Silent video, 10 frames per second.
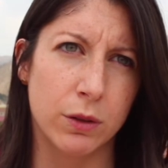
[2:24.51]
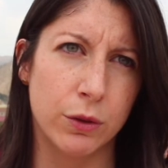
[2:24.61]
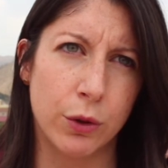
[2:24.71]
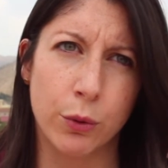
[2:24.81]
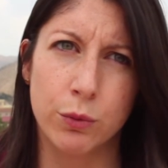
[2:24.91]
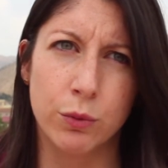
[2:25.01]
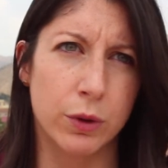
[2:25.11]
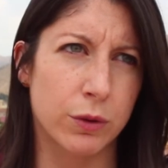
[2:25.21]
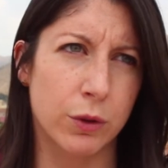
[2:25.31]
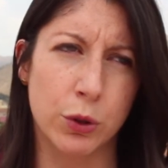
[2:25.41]

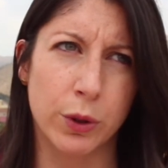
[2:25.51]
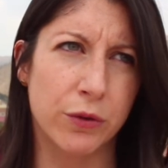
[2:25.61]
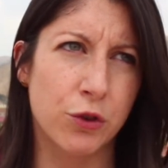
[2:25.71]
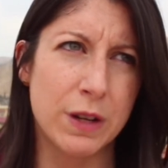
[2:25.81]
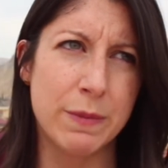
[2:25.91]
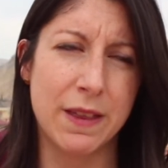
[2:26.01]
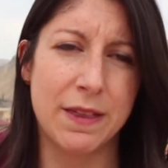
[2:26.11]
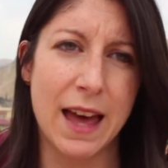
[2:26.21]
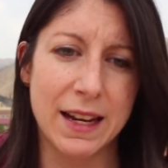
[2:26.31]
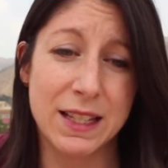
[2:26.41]
the sort of
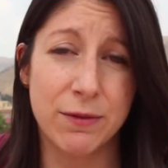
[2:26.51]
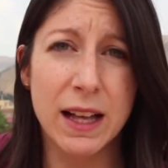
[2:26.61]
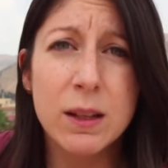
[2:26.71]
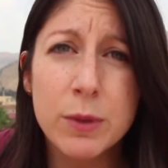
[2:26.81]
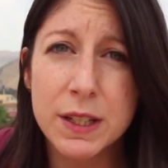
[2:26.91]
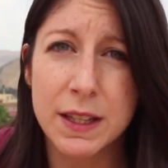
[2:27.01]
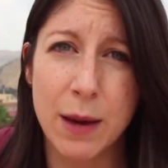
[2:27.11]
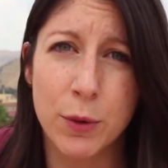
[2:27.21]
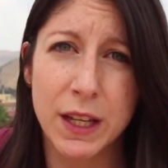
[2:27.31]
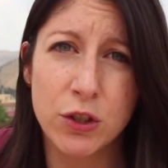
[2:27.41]
treatment that is available to
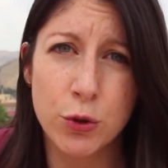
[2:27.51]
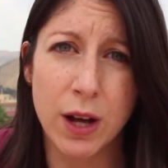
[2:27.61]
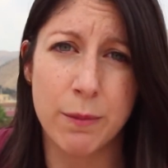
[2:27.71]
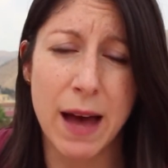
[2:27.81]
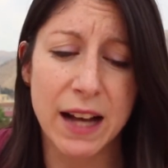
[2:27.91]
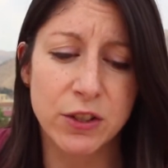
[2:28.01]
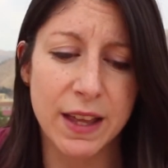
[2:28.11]
them when they do come back.